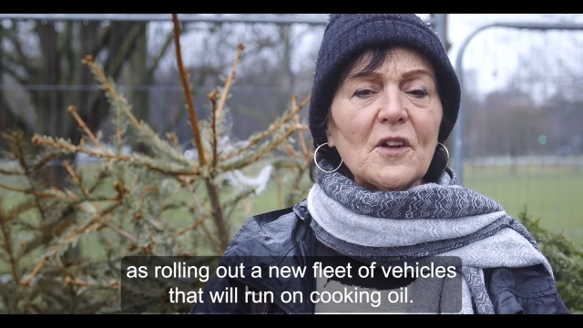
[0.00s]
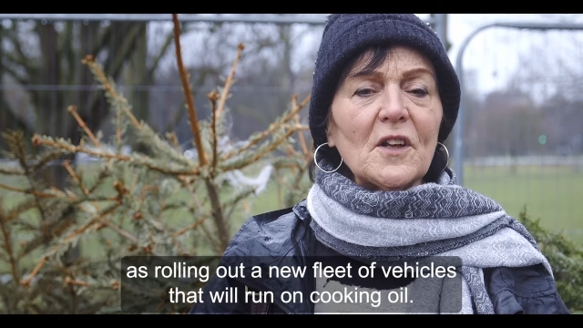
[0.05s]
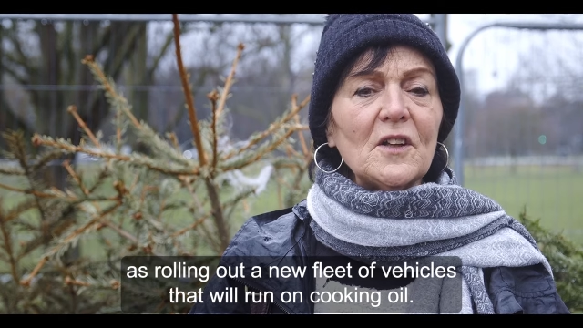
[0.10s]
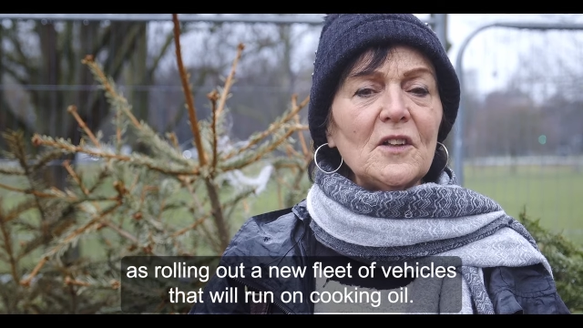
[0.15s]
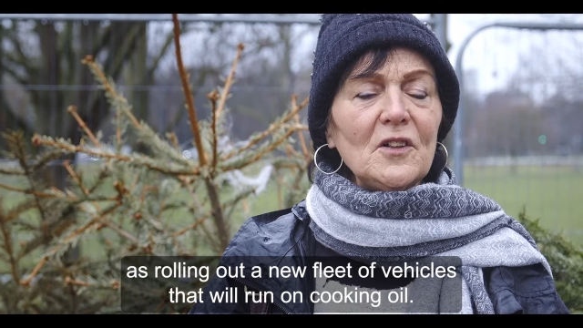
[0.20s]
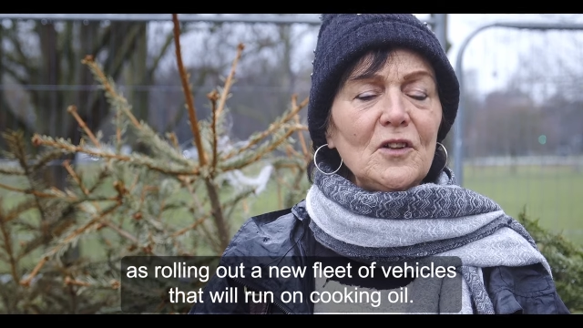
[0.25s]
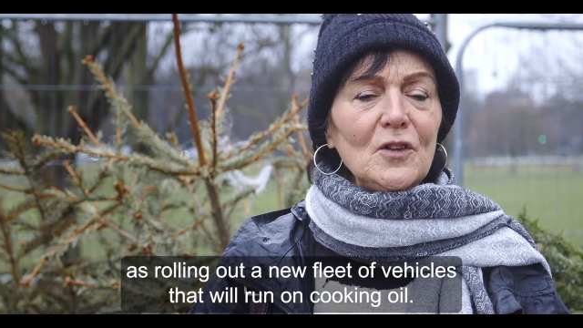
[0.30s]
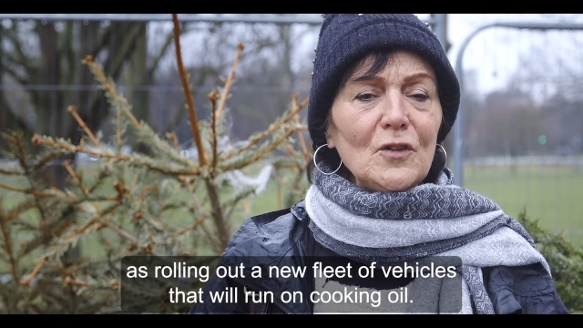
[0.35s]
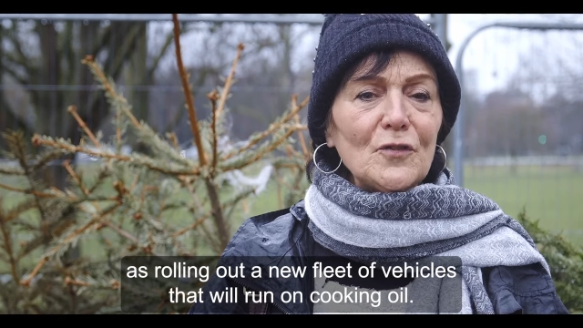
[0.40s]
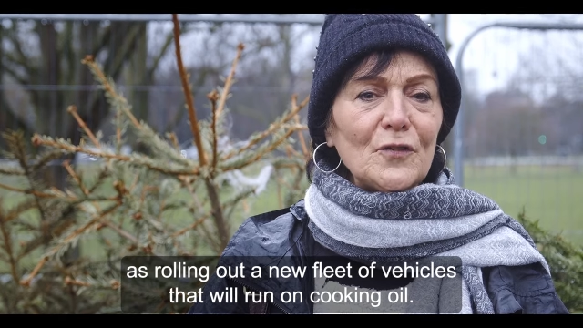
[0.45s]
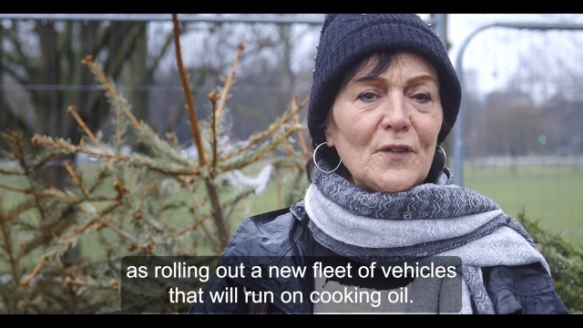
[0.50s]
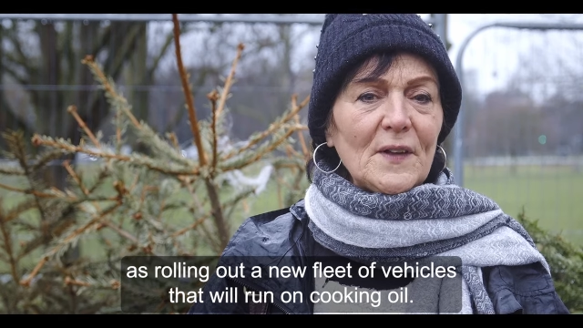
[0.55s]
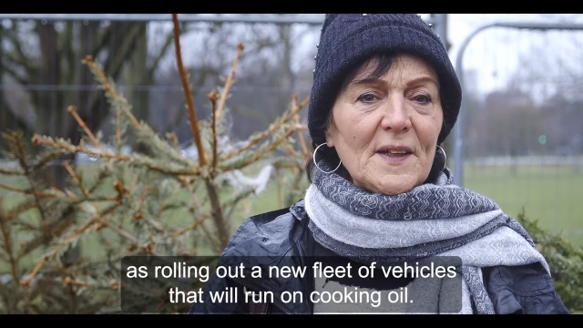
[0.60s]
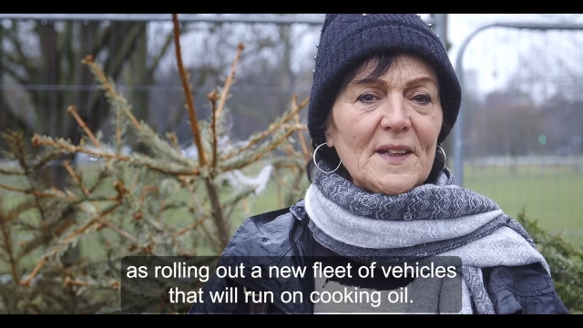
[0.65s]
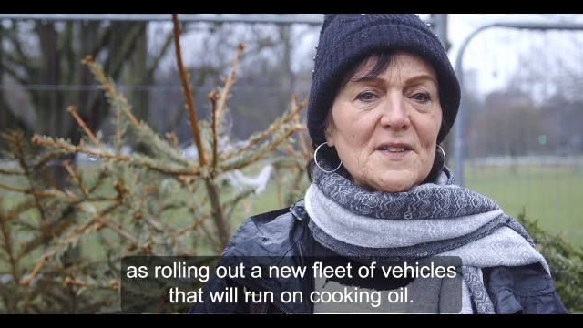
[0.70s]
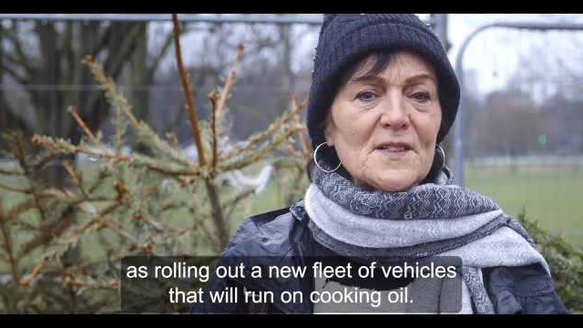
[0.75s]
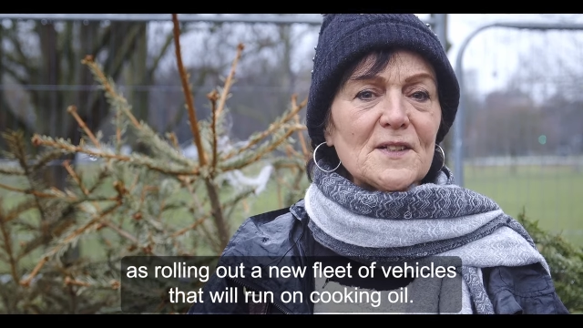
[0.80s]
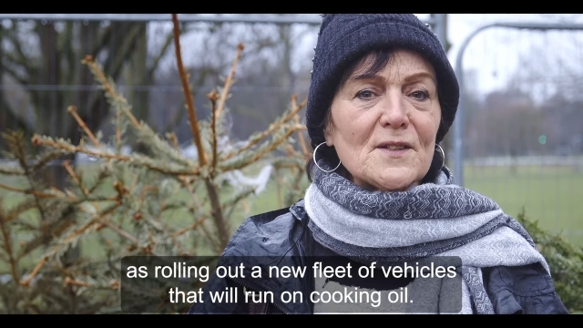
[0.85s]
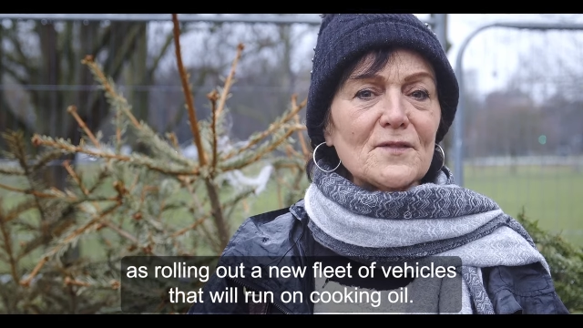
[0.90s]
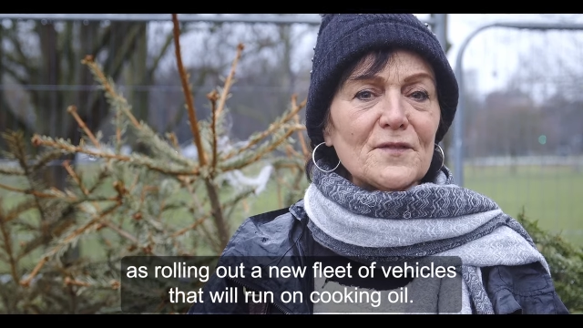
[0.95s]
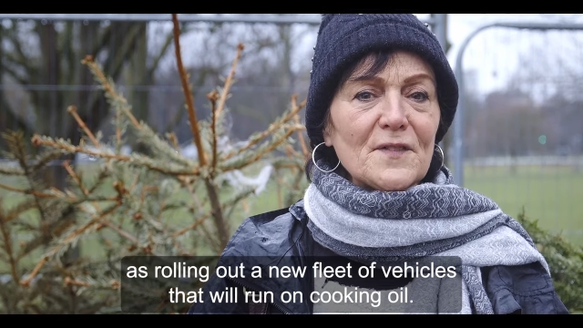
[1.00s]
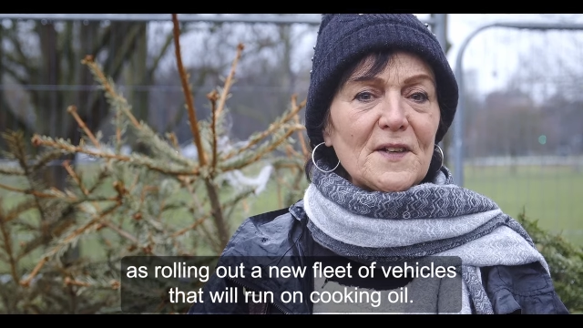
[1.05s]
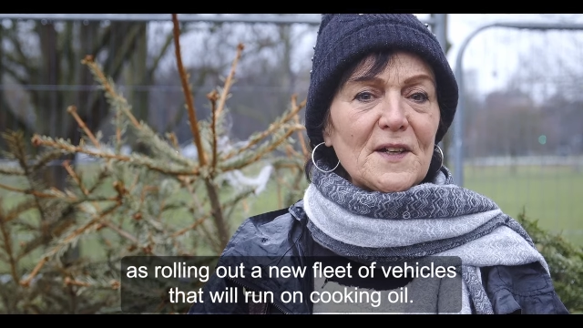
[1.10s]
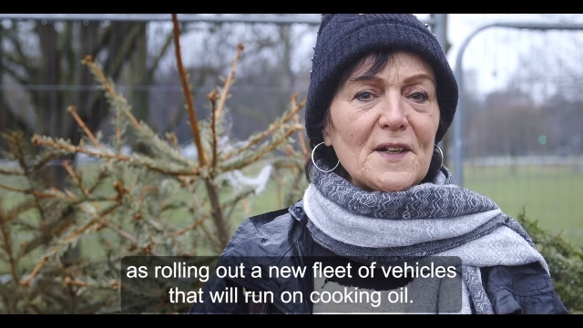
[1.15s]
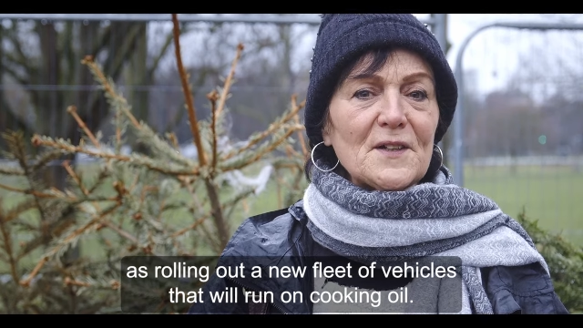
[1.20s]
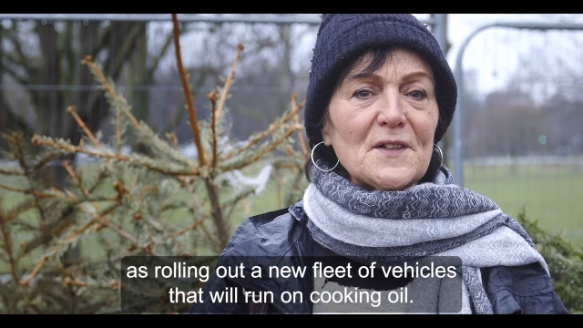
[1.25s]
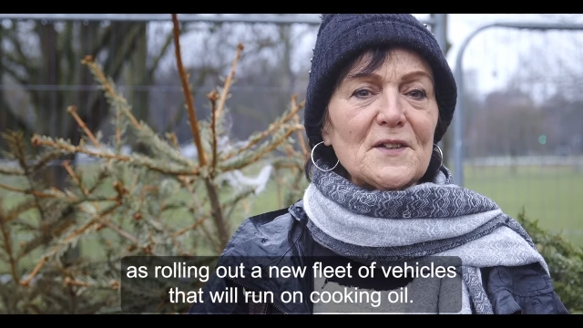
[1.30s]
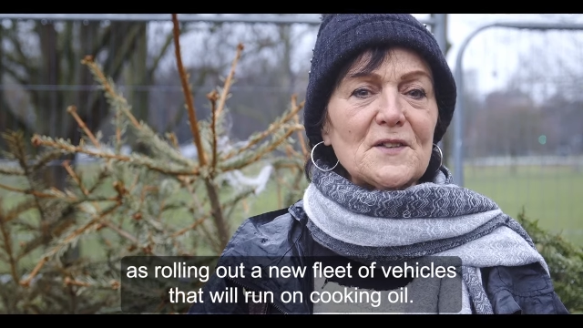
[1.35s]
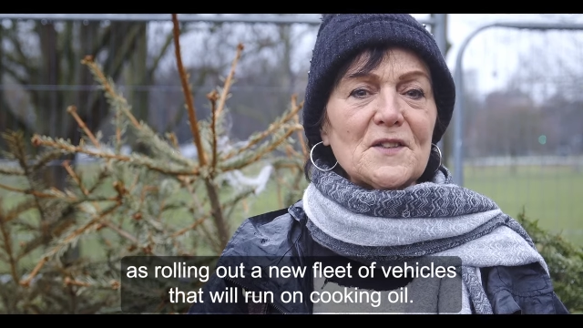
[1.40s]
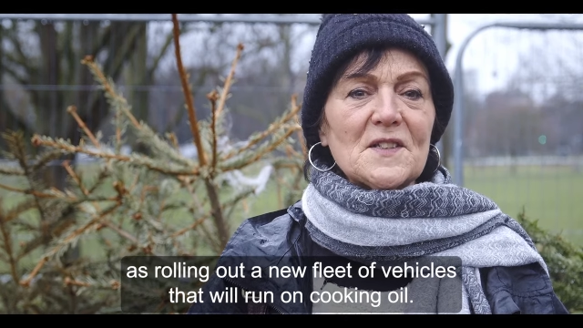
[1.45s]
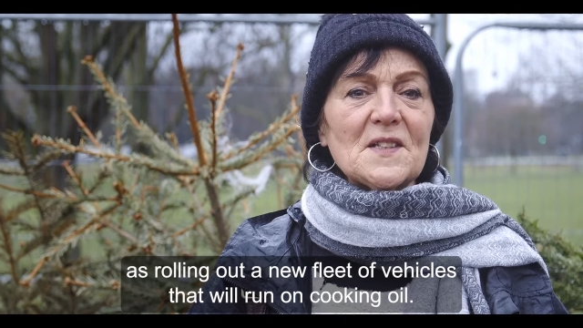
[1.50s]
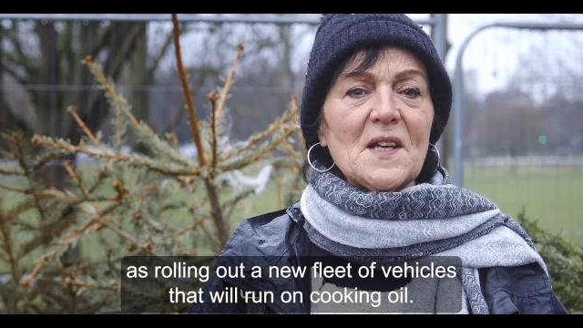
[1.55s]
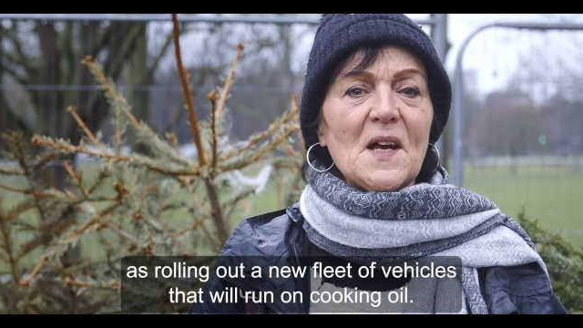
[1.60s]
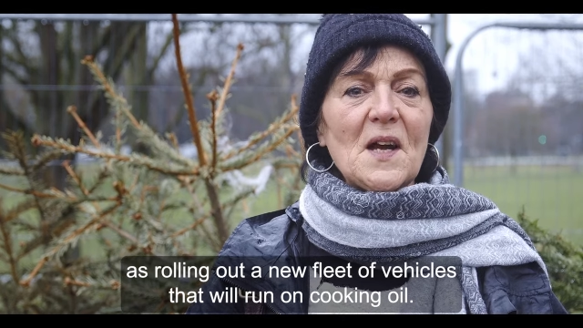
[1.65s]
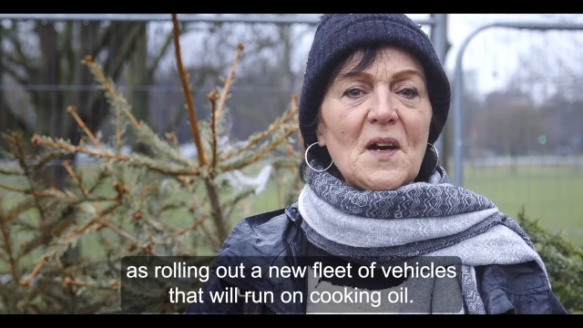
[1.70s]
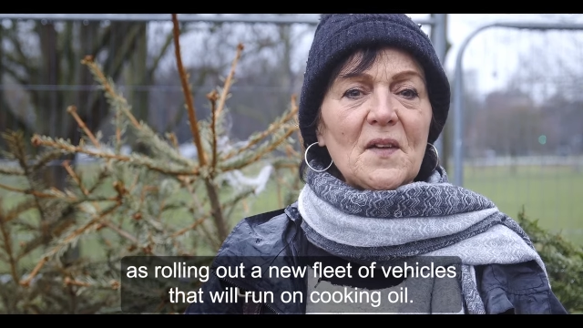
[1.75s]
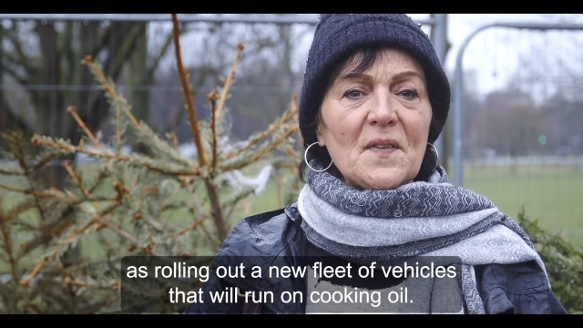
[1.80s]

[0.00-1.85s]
a new fleet of vehicles